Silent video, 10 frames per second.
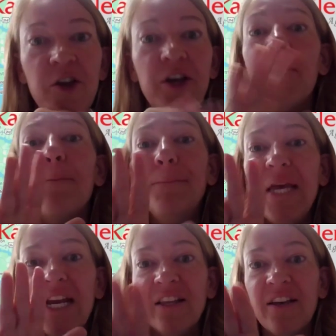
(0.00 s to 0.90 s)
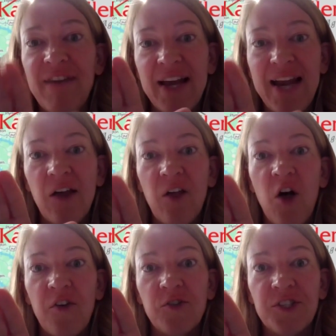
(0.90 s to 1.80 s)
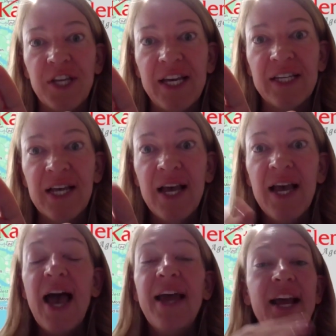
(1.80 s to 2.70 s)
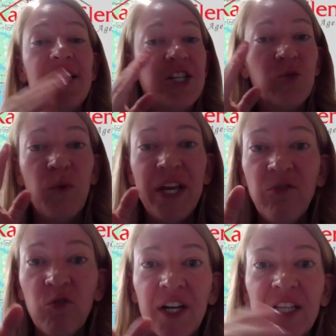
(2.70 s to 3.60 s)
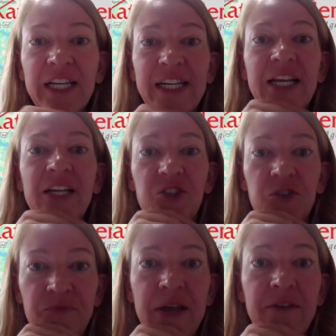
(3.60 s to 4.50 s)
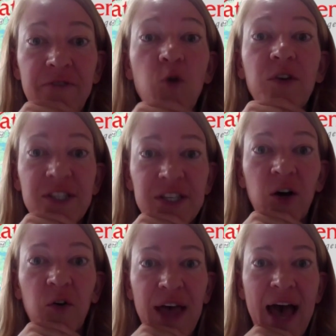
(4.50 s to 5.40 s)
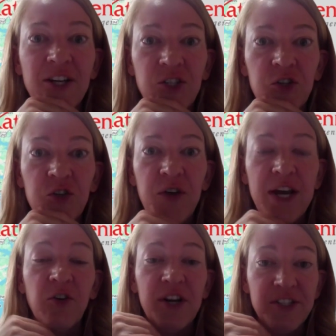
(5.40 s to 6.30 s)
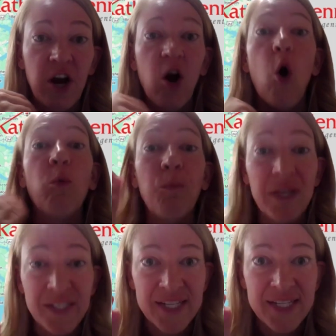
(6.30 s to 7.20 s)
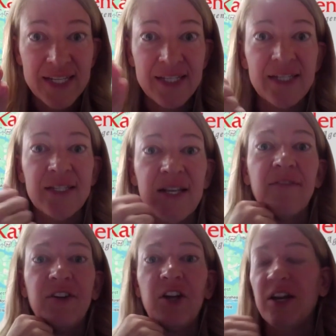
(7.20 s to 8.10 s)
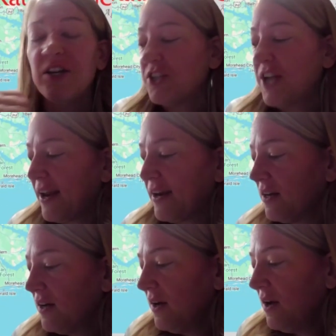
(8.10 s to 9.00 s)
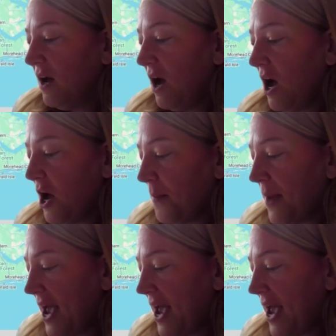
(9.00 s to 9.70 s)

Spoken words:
you can immediately find out all those things. And agents, we really need to be focusing on that to increase our own businesses and stuff to understand. And